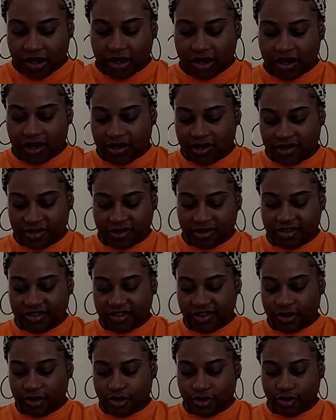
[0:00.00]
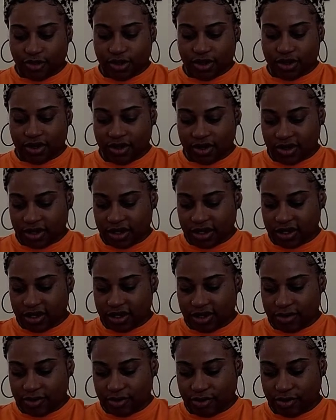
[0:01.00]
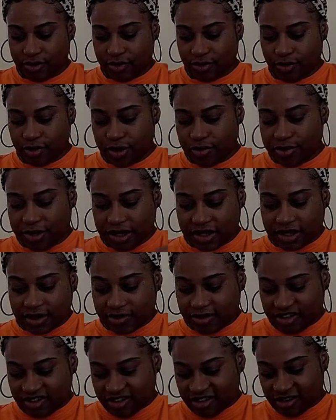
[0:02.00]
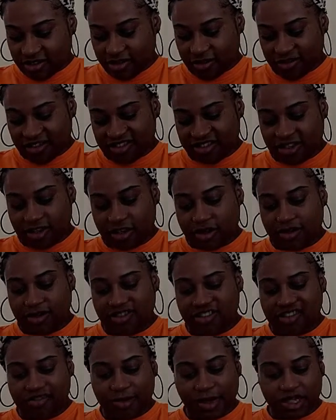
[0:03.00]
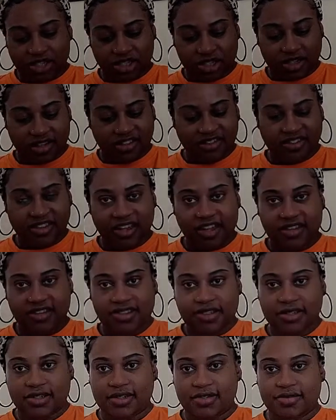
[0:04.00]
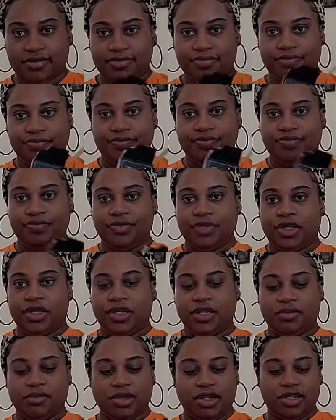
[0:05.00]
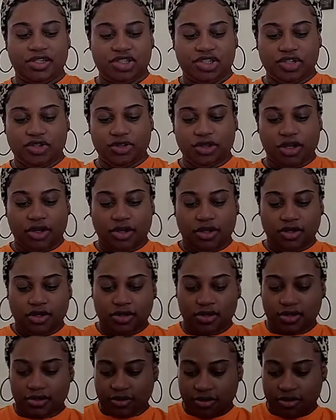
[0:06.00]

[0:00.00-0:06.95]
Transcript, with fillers: And so um, we picked up this little silicone spatula set, and I'm gonna show y'all.